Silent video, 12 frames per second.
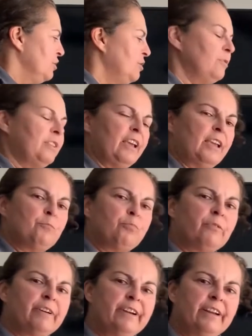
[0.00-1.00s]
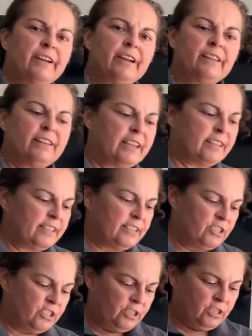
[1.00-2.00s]
Do they bring like
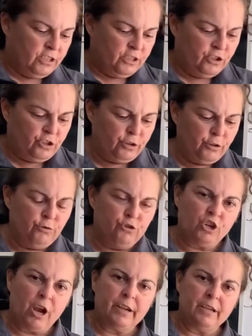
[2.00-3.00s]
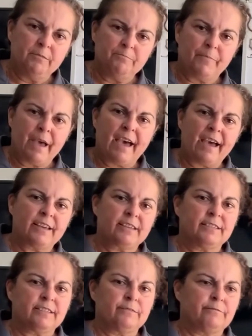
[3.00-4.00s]
this two giant
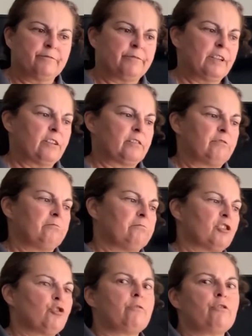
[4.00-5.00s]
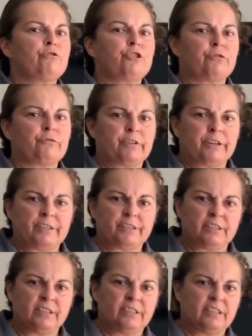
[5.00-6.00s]
bags of like groceries,
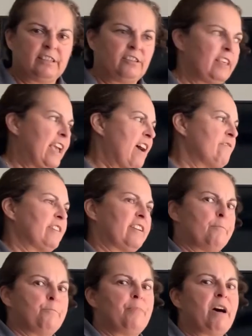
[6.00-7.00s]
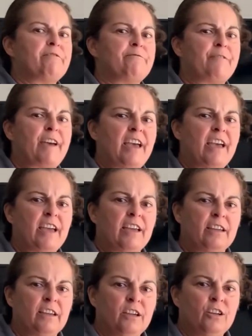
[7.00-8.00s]
and they have like a
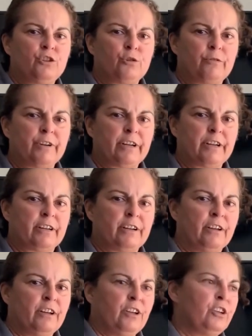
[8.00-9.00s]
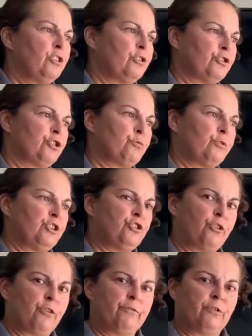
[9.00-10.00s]
buffet during their
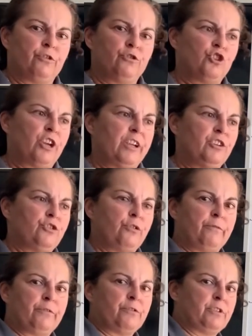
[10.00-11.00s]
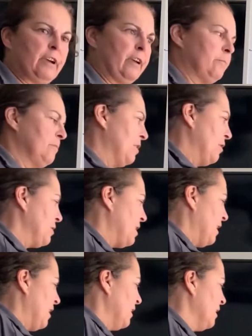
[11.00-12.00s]
switchover, their changeover time,
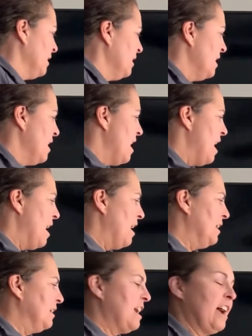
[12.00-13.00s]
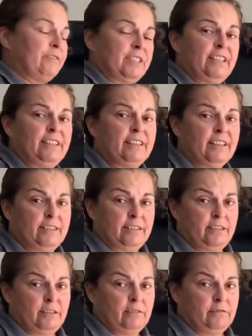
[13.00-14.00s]
okay? I've seen
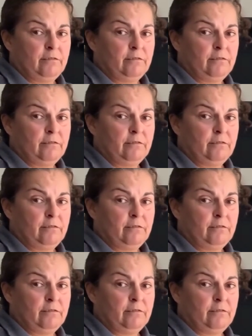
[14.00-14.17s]
this.